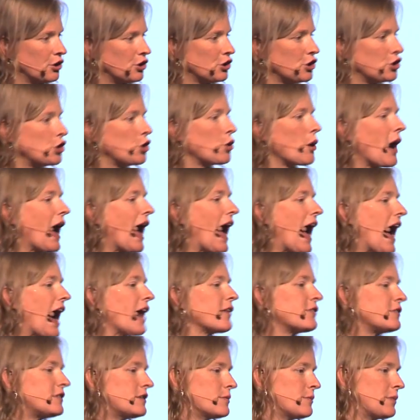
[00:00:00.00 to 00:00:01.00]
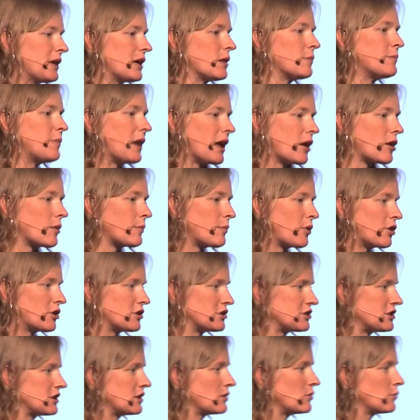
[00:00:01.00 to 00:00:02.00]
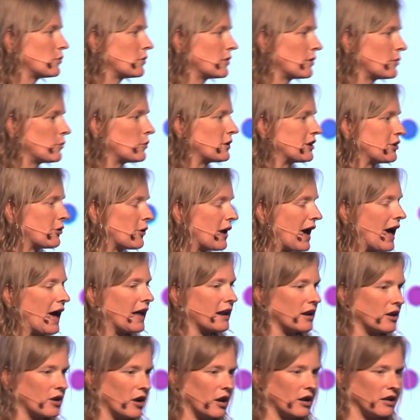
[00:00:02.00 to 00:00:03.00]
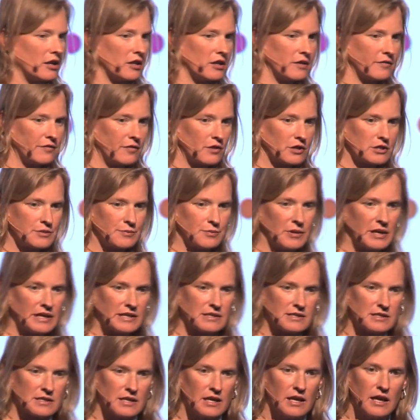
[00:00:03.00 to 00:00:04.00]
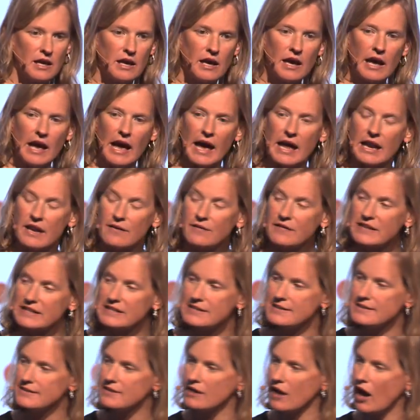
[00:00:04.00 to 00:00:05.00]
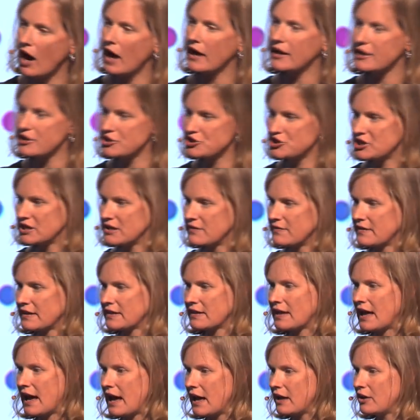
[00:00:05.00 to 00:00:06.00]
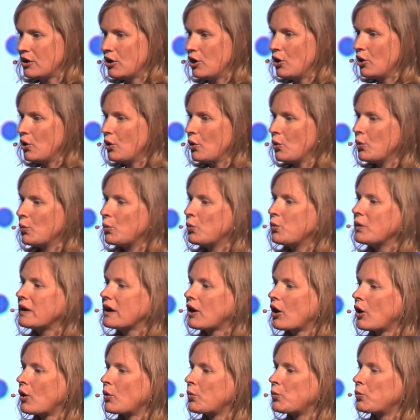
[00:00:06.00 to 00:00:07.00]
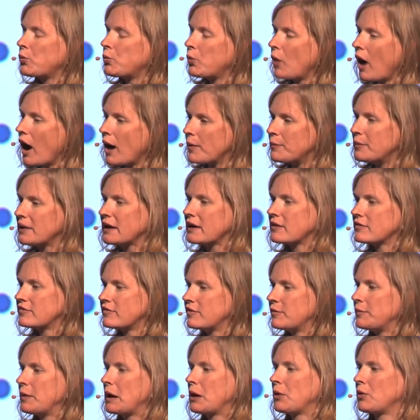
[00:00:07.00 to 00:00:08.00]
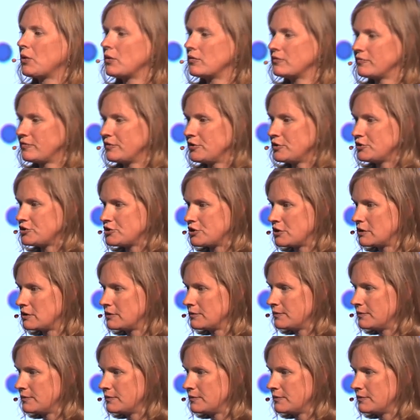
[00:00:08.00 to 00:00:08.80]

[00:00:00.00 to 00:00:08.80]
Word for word: you have to be a better person than when you had it on in the first place. And if it's not achieving that, we are robbing from our own future.